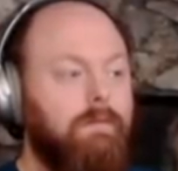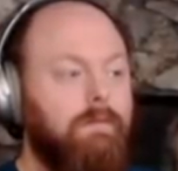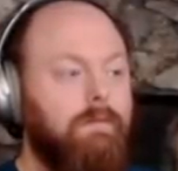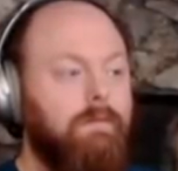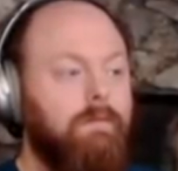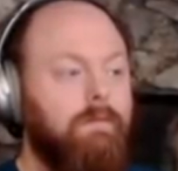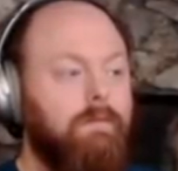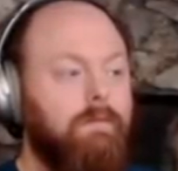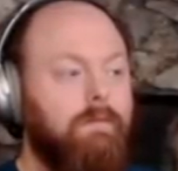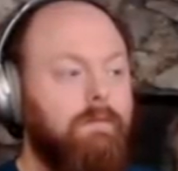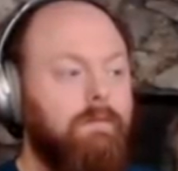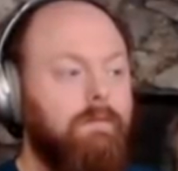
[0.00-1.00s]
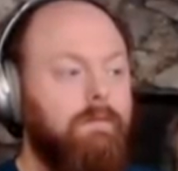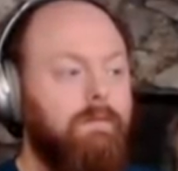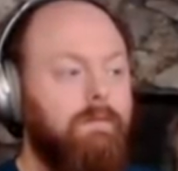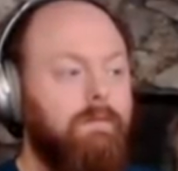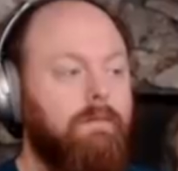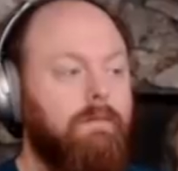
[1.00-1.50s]

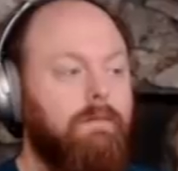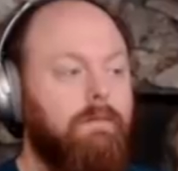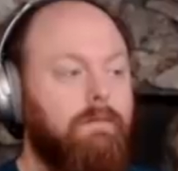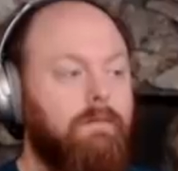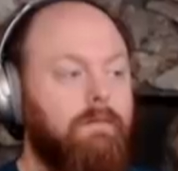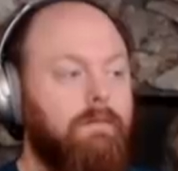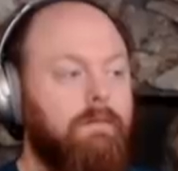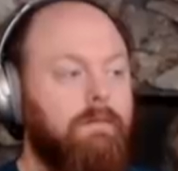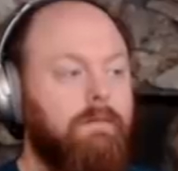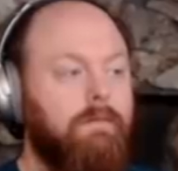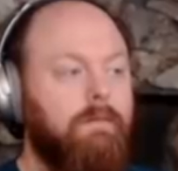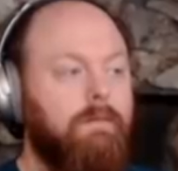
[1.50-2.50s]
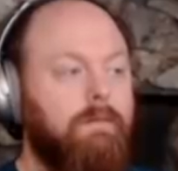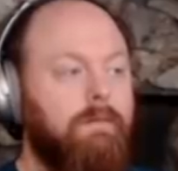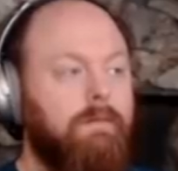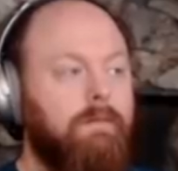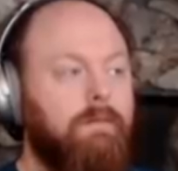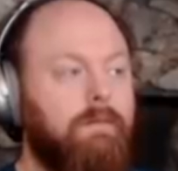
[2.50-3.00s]
(not speaking)